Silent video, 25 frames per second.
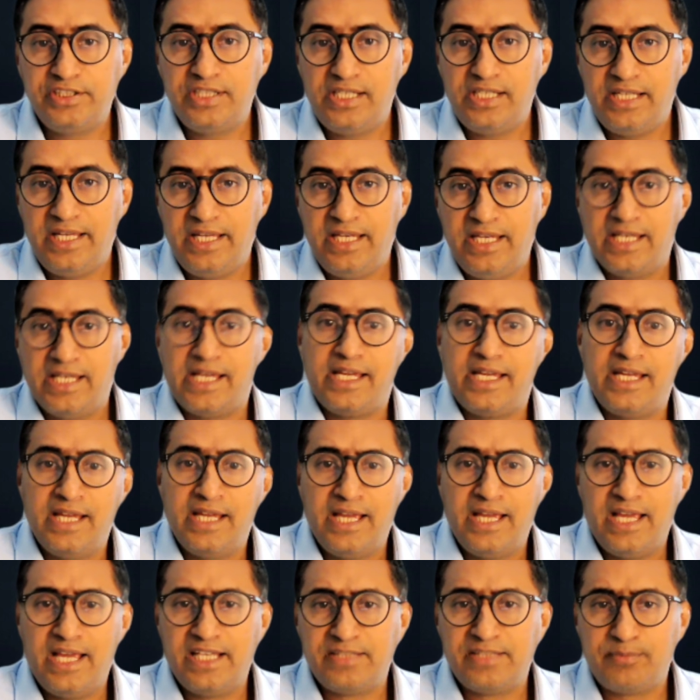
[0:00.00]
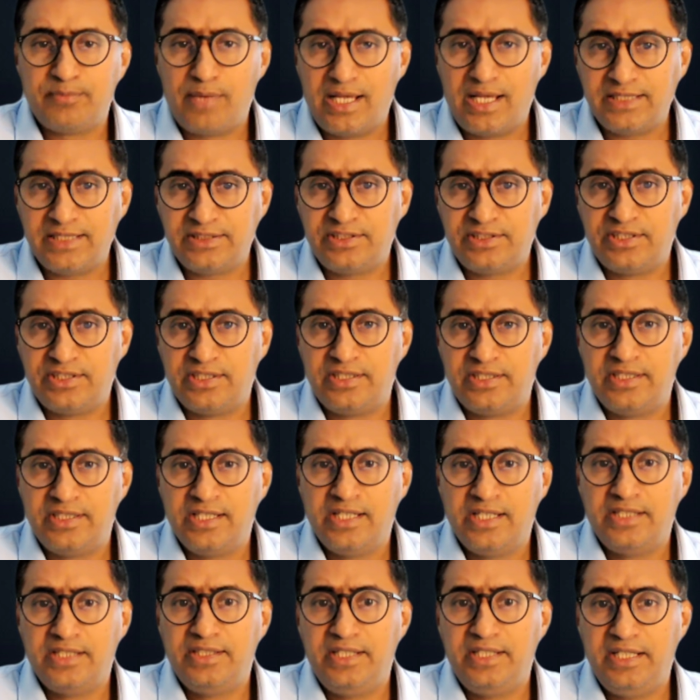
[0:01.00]
AI has mastered
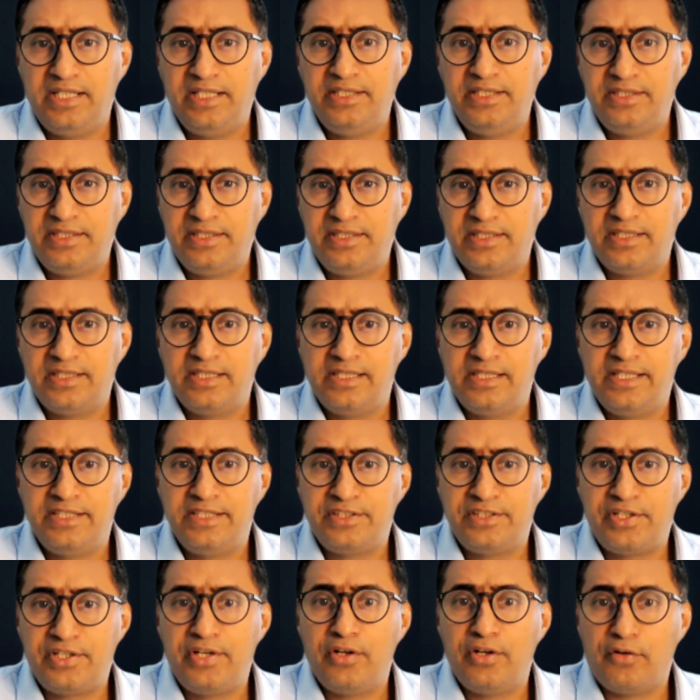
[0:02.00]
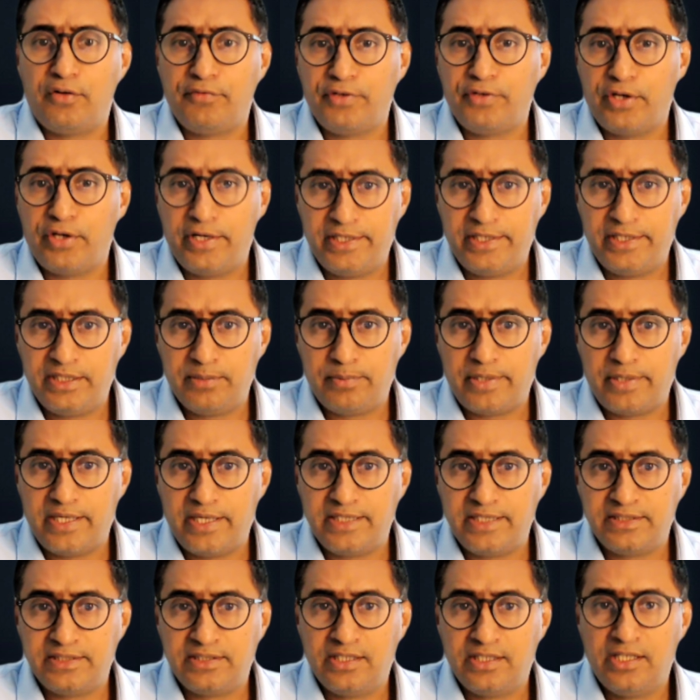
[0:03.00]
the internal history of your
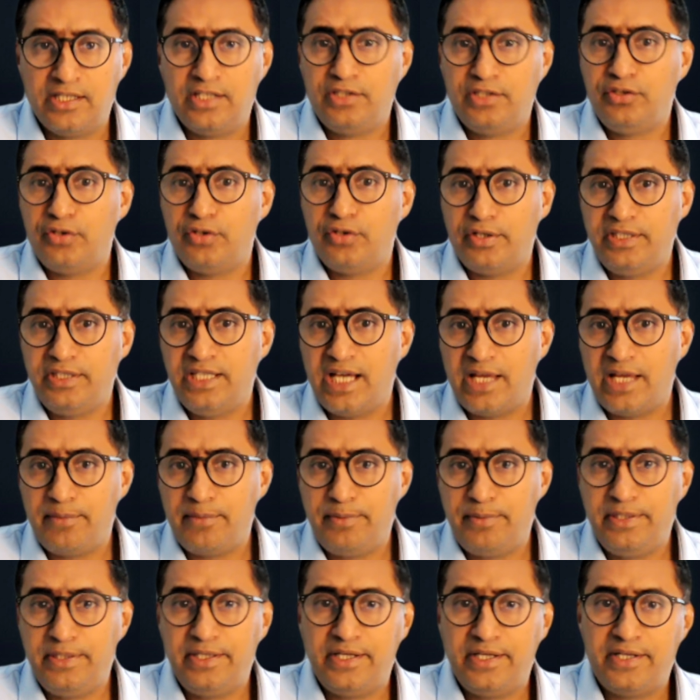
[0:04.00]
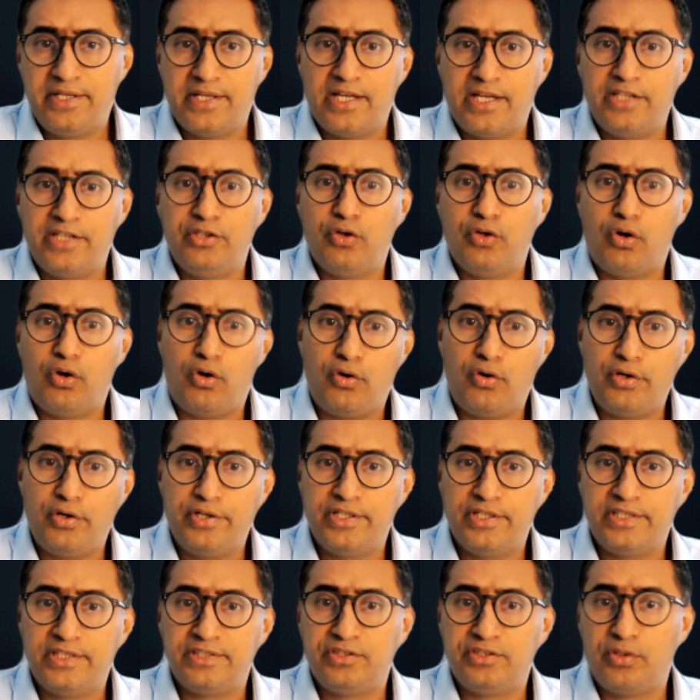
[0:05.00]
enterprise. Your ERP data, your
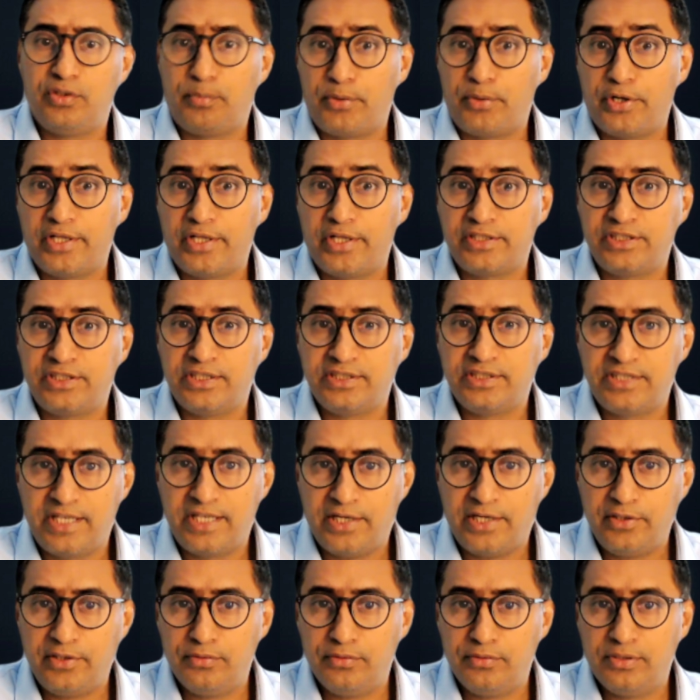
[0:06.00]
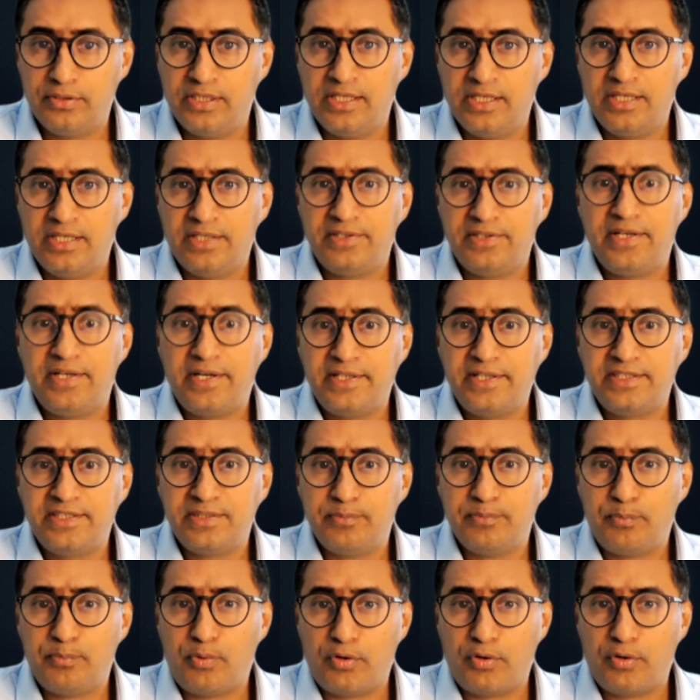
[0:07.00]
orders, your production schedule, that is
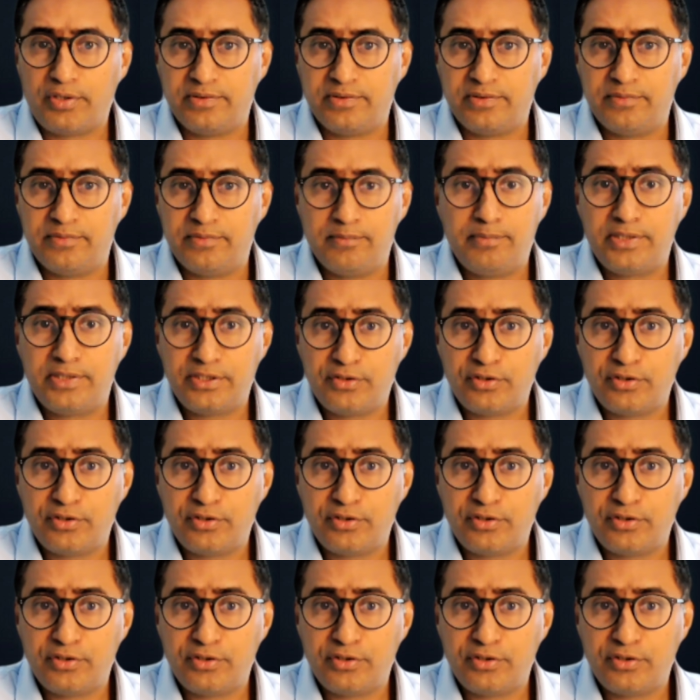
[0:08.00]
important, but not